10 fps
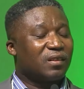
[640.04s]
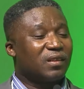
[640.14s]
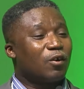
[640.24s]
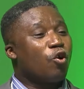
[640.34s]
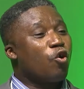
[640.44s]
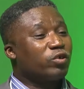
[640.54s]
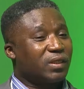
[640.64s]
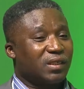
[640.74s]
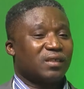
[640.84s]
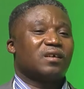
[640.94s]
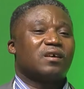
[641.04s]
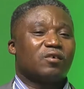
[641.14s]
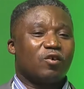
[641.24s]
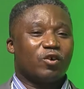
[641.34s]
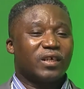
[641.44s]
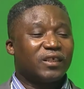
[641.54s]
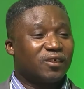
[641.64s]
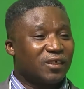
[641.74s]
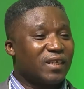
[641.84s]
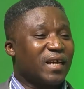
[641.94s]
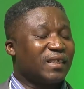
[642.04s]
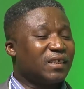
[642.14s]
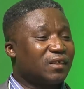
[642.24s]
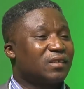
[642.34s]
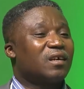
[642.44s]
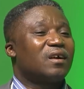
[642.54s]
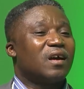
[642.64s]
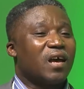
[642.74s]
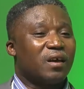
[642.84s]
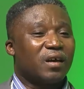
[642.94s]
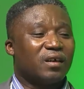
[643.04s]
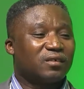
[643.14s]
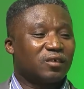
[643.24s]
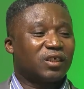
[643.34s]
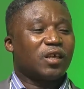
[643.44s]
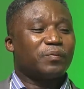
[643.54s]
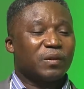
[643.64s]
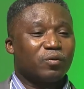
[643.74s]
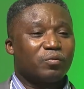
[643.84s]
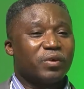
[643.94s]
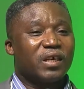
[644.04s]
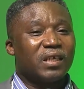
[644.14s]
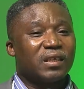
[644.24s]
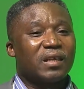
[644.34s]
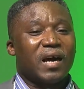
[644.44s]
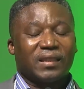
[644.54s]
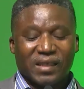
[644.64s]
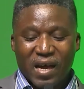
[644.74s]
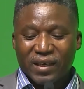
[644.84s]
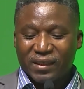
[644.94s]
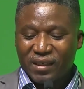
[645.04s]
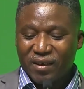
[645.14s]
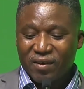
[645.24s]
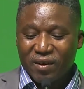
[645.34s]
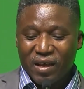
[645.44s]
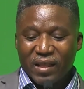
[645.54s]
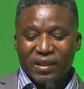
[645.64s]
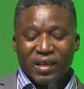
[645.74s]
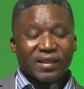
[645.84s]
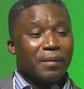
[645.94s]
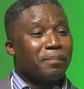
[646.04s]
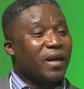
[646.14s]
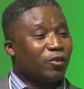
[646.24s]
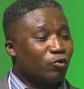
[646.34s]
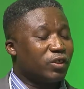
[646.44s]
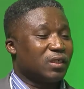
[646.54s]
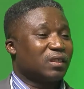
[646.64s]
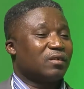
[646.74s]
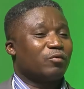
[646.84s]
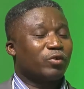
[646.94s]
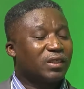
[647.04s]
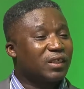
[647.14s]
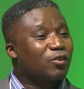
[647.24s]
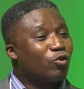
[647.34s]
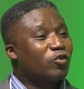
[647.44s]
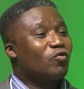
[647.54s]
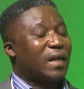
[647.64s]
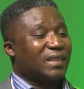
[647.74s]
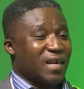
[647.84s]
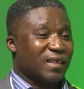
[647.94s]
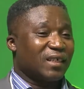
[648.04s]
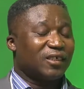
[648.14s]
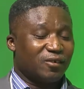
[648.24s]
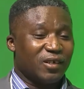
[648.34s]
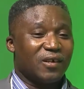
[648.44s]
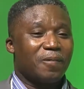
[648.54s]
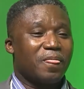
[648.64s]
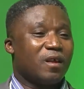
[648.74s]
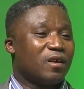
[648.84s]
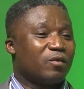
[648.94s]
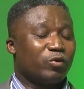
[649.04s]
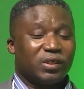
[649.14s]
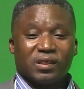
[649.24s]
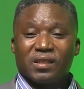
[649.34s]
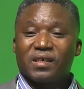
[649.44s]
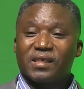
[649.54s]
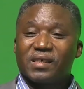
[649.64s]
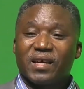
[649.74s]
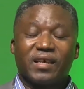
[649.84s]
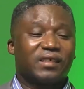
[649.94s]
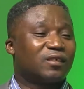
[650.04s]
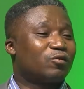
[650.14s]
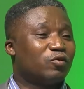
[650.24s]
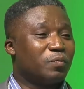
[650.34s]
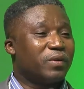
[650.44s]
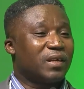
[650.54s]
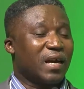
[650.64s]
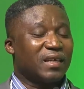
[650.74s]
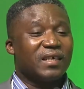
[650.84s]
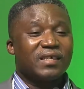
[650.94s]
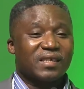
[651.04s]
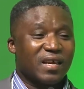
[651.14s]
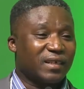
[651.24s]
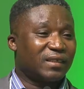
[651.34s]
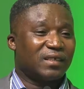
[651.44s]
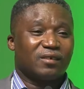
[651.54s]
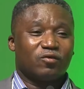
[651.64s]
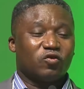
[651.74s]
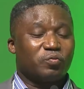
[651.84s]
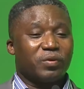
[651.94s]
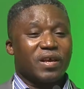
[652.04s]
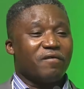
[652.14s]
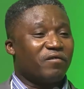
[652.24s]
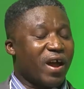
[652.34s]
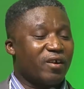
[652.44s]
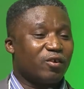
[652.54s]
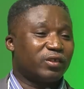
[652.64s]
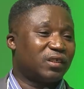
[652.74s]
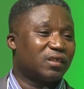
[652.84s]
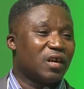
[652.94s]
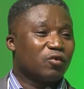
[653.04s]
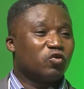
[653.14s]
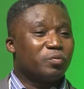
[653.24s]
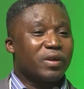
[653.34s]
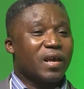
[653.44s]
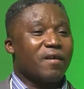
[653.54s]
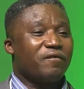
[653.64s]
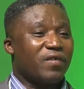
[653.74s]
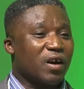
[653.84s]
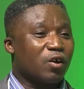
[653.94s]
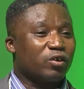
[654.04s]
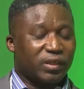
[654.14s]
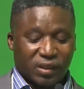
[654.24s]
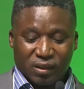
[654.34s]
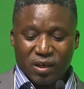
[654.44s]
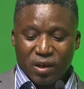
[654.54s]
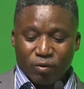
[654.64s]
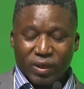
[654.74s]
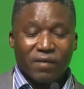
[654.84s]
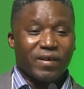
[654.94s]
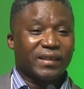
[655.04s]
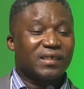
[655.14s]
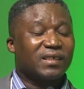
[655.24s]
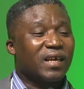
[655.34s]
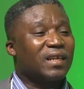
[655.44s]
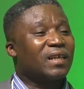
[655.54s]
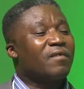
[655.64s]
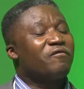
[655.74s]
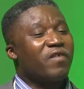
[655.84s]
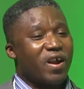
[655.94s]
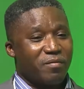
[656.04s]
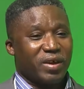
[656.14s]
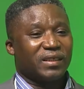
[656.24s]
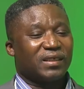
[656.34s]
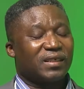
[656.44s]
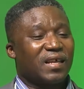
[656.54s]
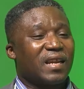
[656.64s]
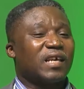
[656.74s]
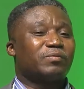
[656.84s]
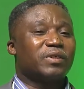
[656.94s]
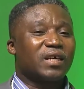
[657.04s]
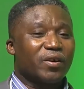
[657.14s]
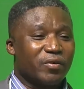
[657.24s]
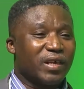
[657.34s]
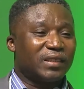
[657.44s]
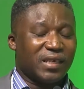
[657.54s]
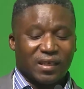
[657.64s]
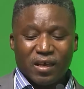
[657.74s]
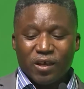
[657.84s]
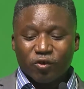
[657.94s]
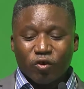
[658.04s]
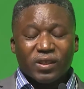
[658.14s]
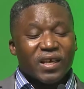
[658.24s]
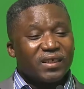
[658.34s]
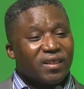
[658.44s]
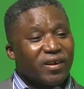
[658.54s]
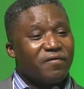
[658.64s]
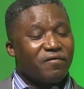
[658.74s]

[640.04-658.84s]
the host or the tree that is susceptible being attacked, and then the pathogen, which is going to attack the tree, which in this case could be an insect, could be a virus, could be a fungus, whatever it is, and an environment that has been created. So these three